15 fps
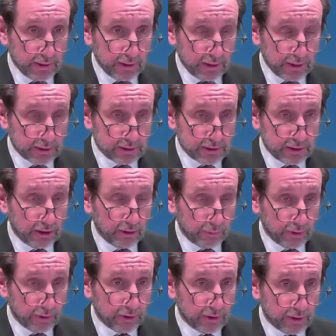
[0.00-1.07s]
Let's start
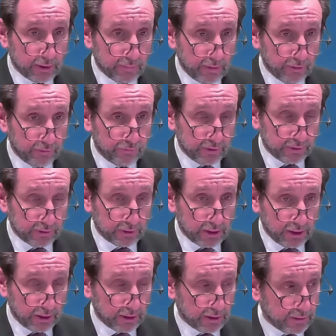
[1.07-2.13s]
with Phil
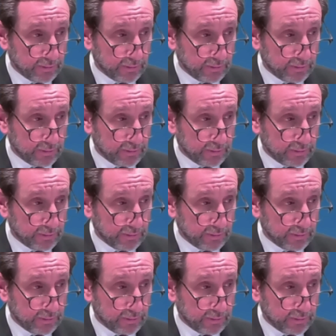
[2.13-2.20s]
Clark.